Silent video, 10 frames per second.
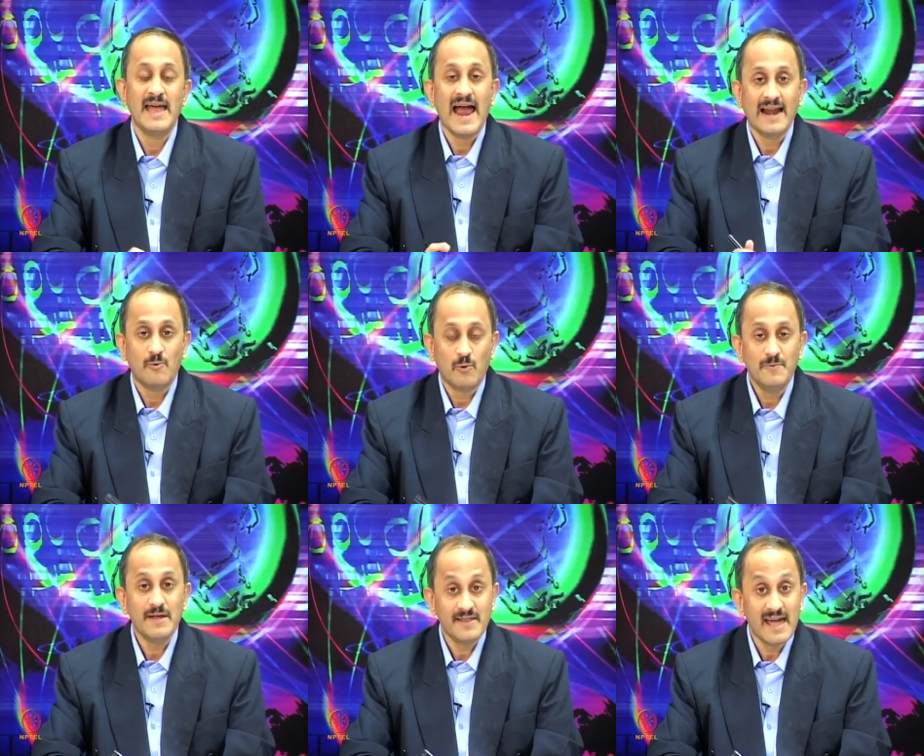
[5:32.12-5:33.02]
And what
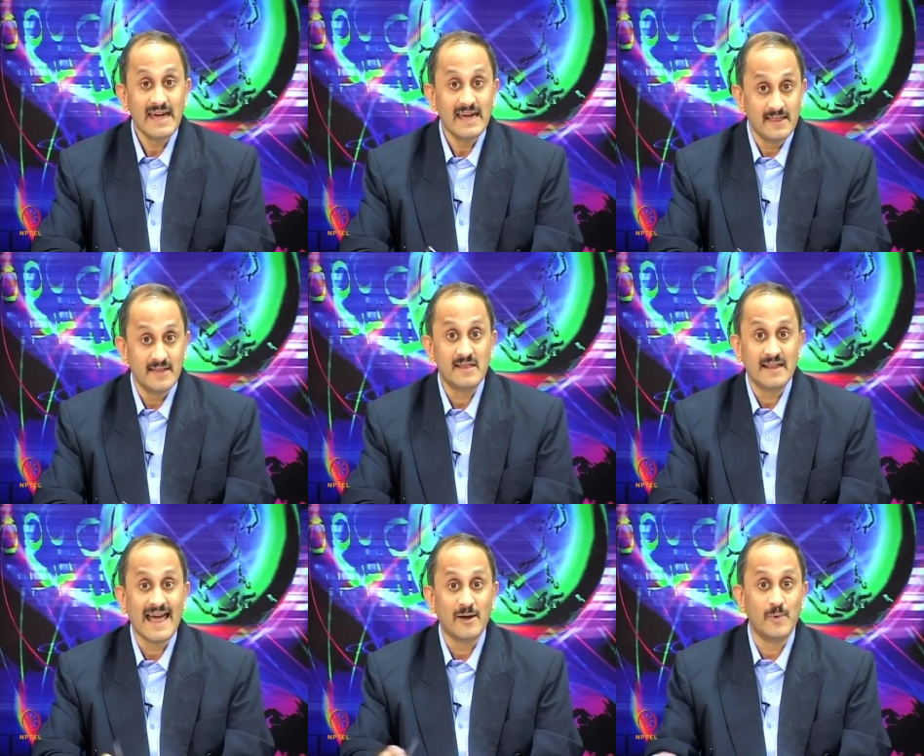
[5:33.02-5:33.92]
we are saying in this
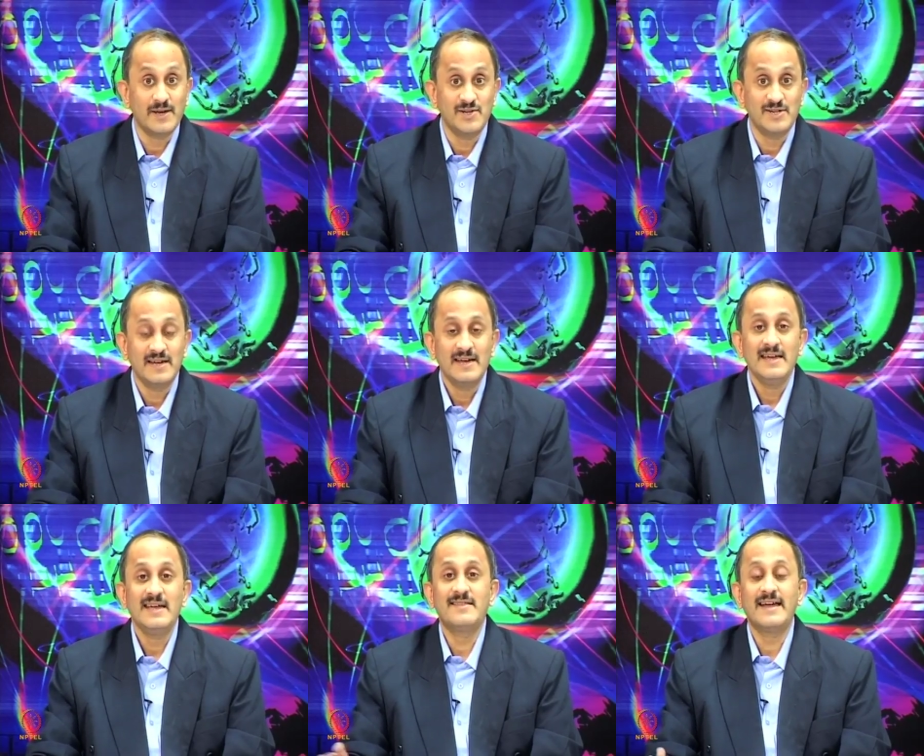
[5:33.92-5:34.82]
language
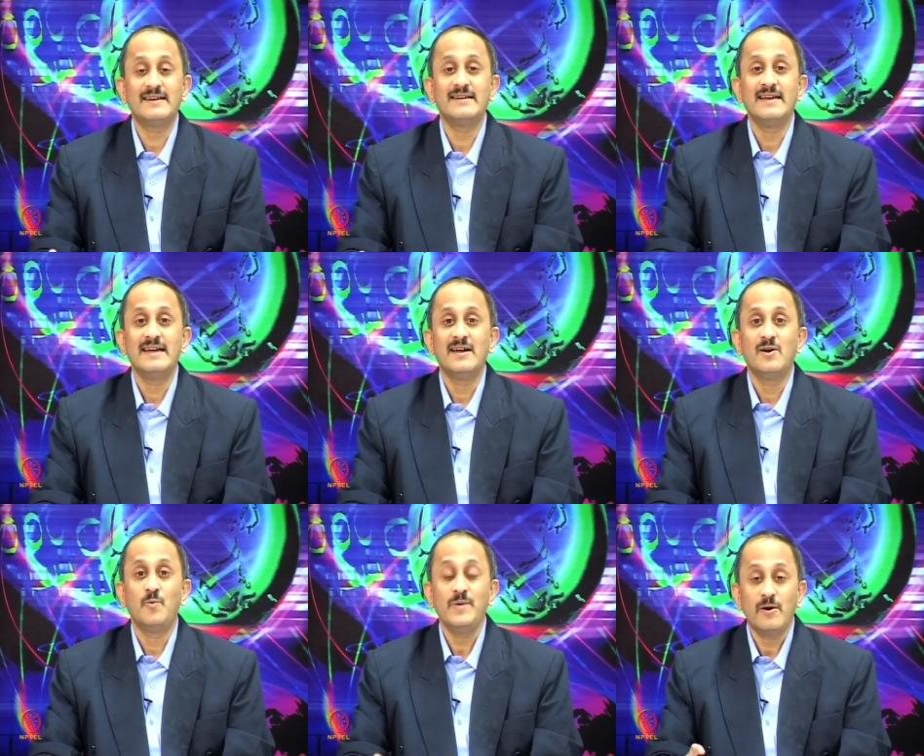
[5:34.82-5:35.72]
is that
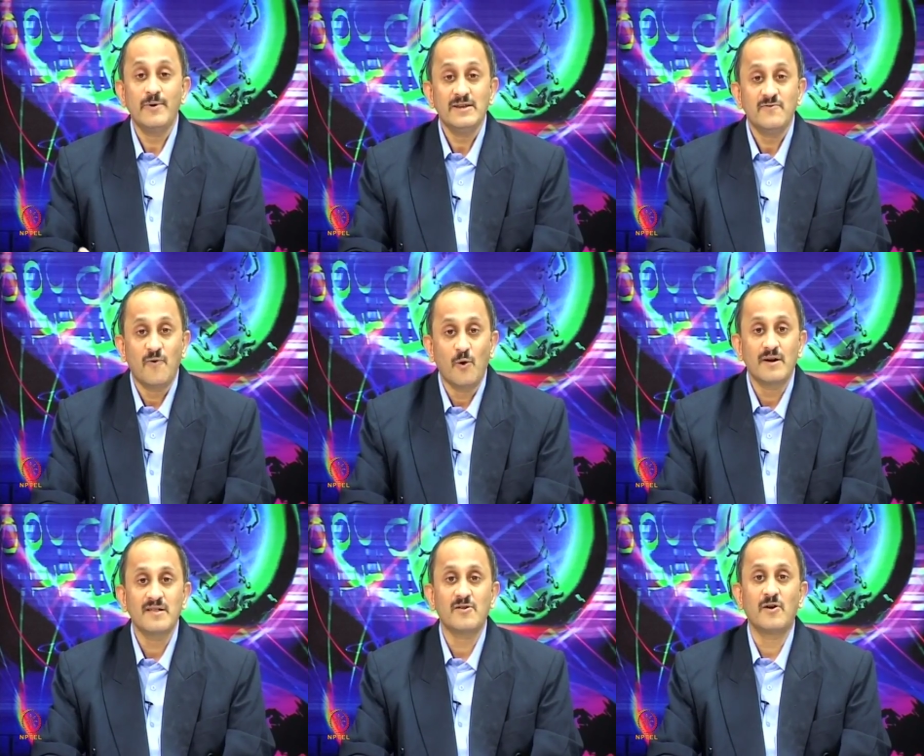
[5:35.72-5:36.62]
we are going to
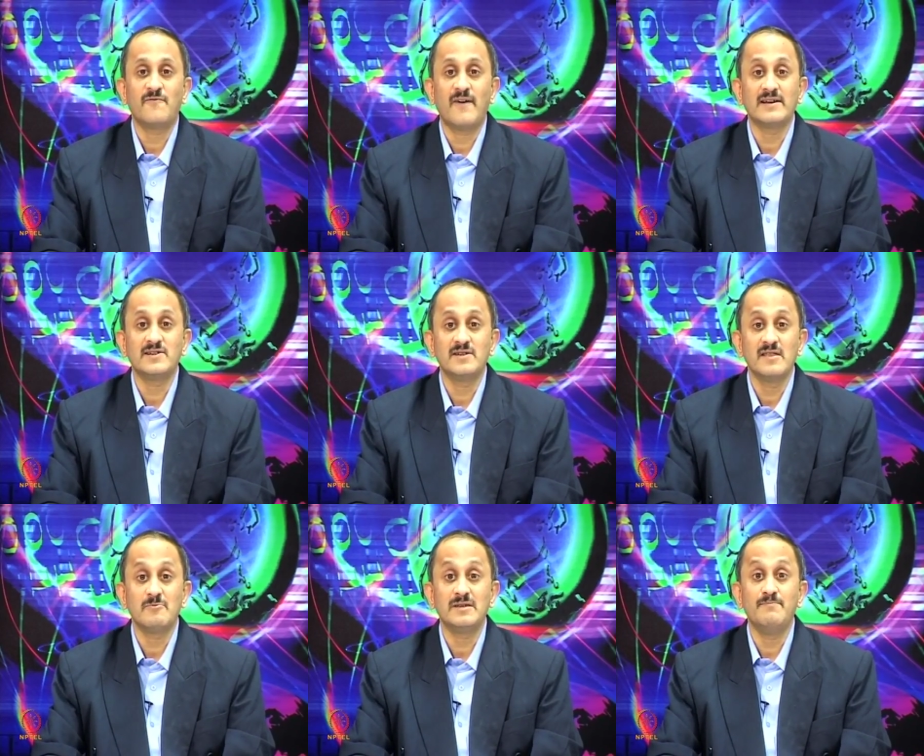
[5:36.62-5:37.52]
focus on
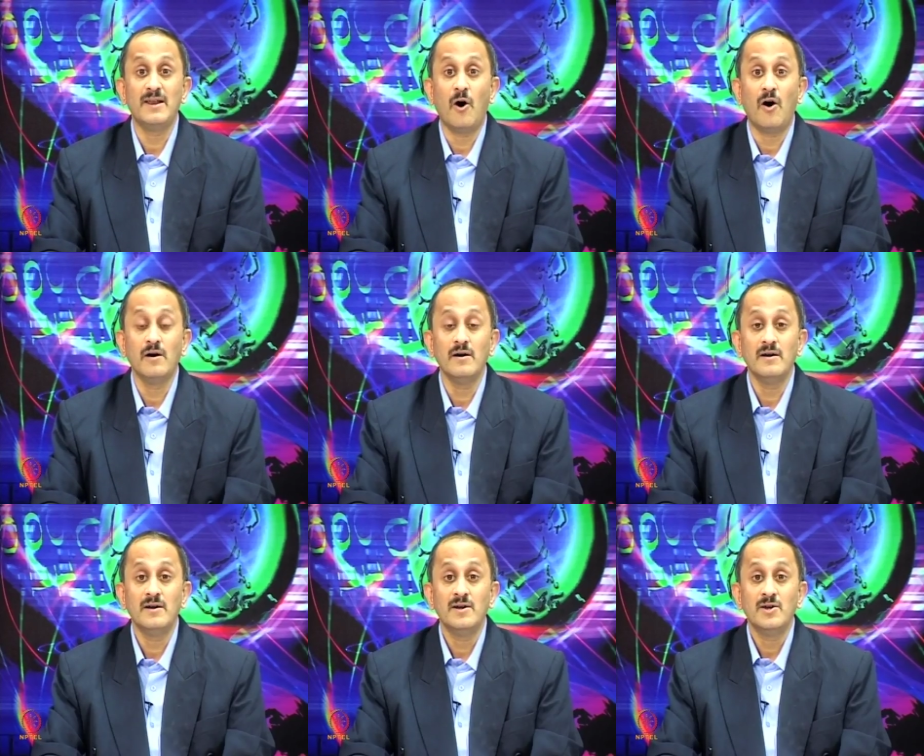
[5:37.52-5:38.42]
functions which belong.
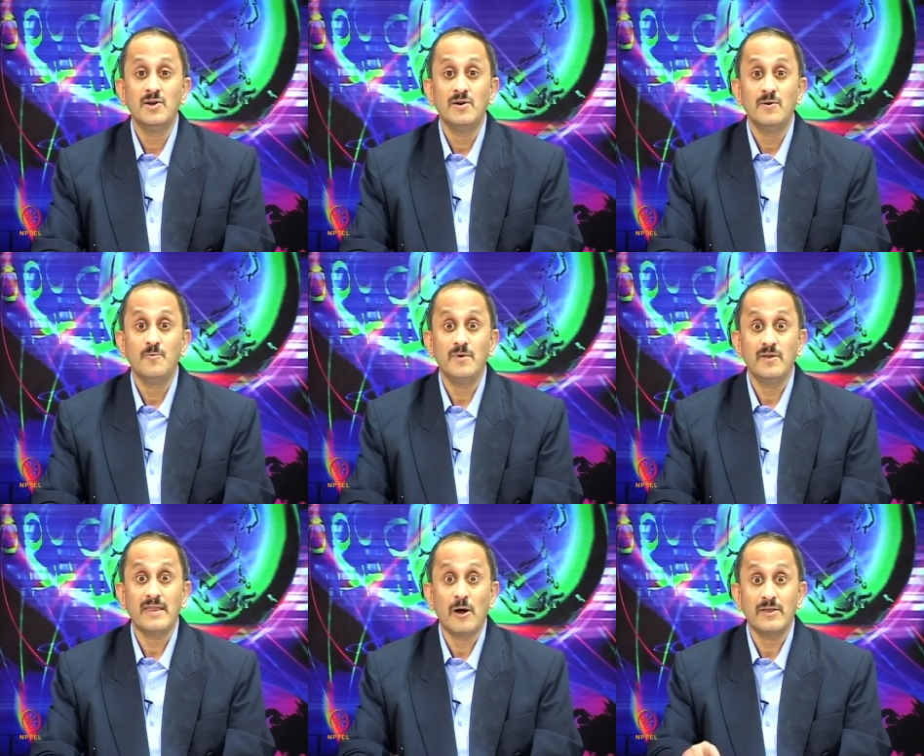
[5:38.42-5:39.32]

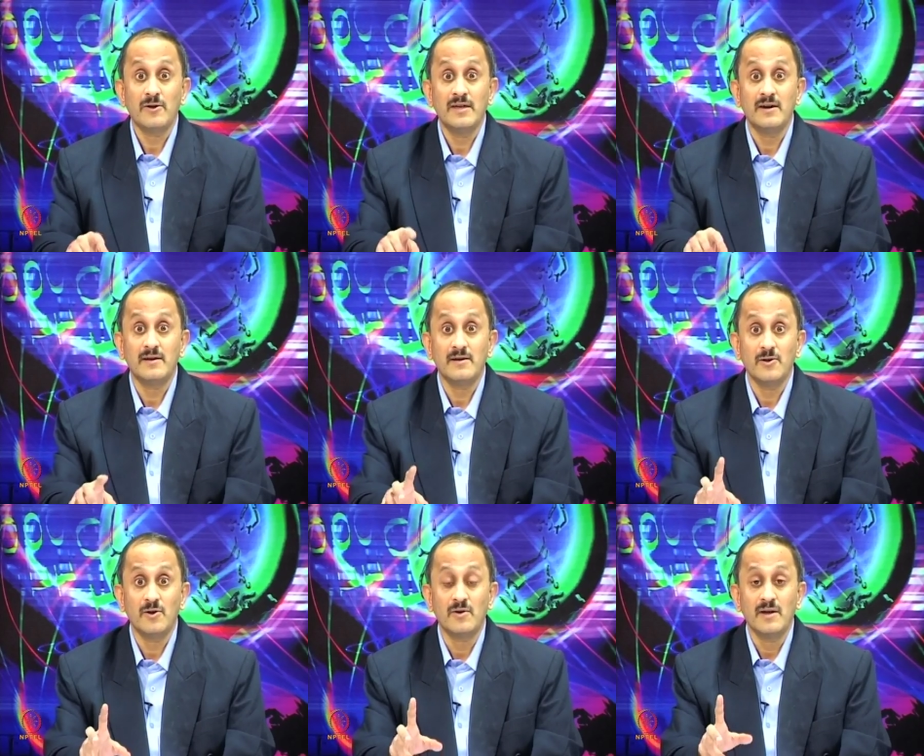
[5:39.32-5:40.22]
Now here we
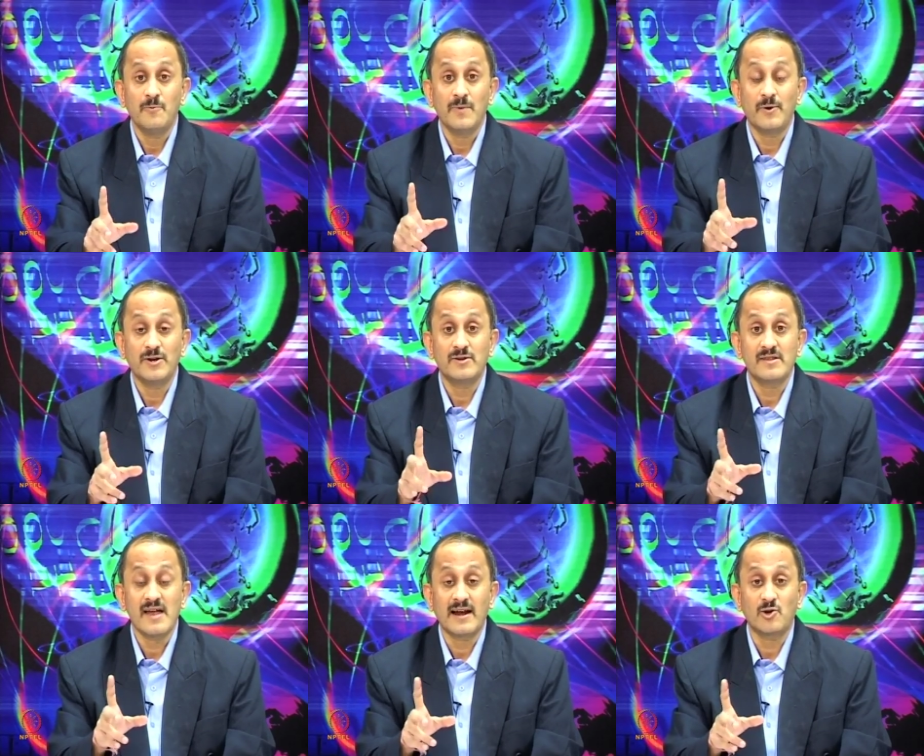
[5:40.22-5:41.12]
are going to
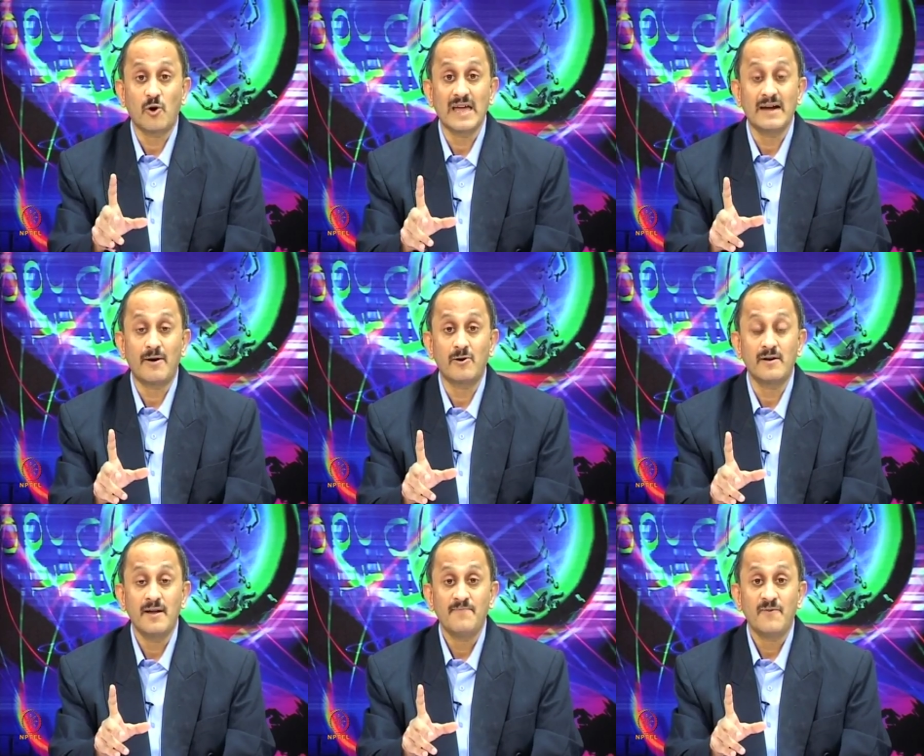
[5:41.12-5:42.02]
start talking about
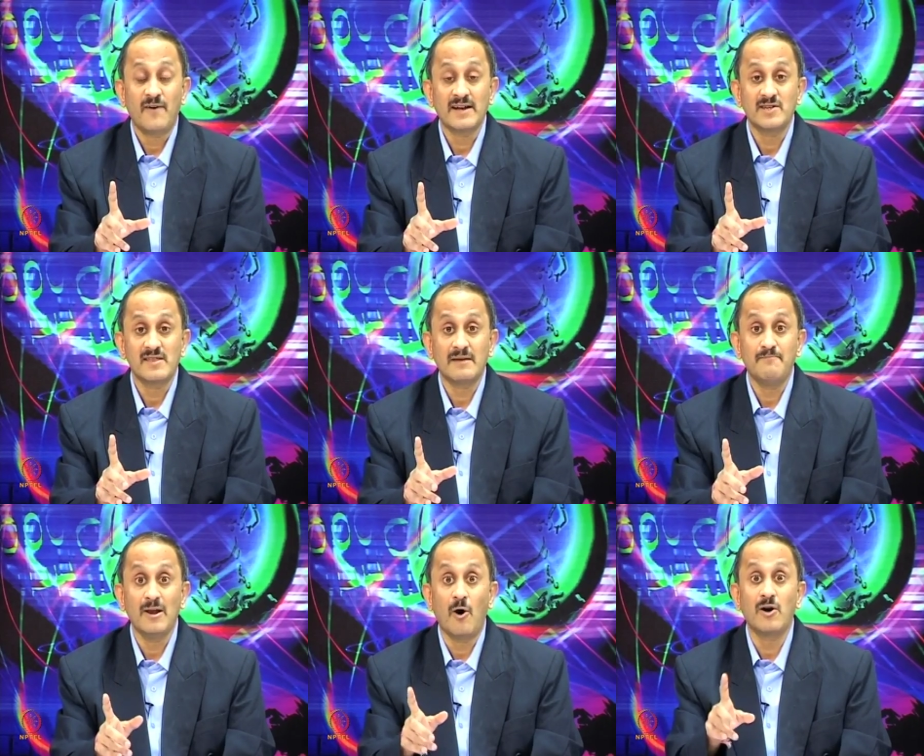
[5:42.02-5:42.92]
functions that
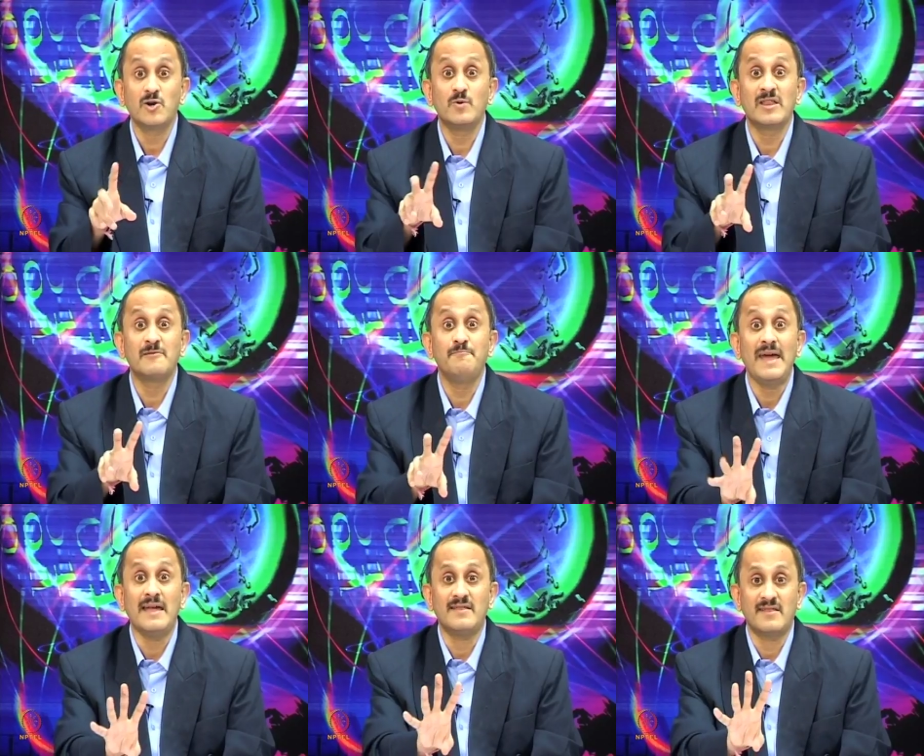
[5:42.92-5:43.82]
belong to a
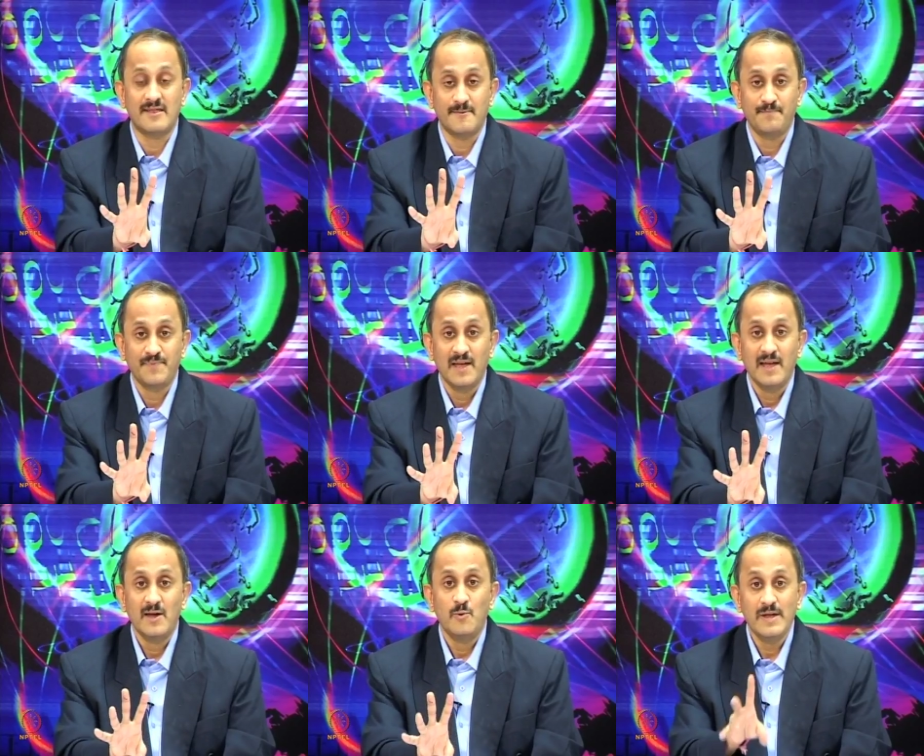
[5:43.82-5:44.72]
space.
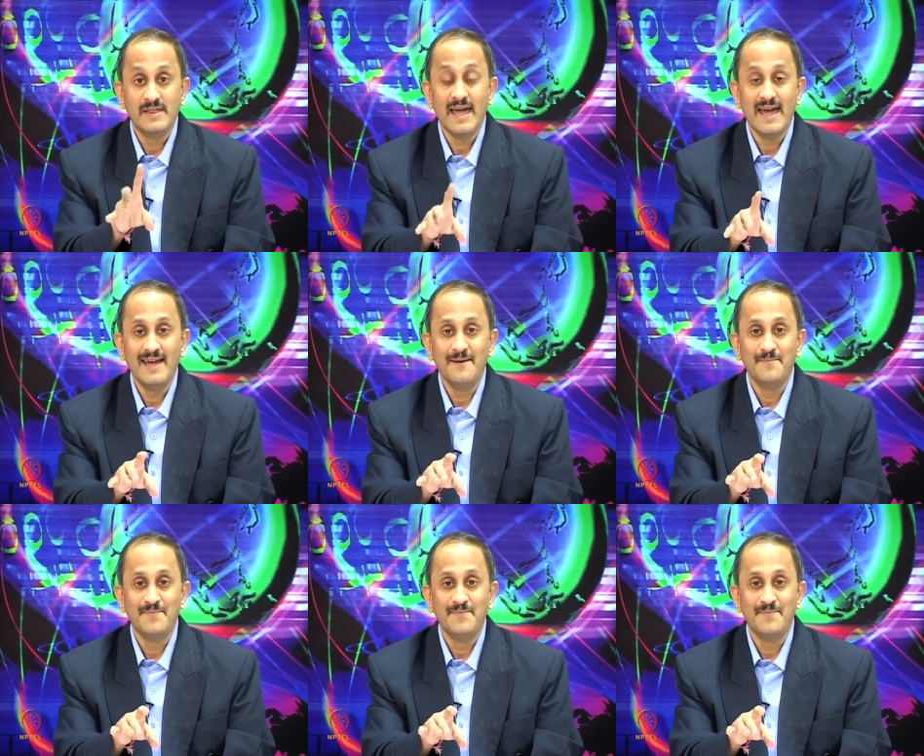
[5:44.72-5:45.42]
We say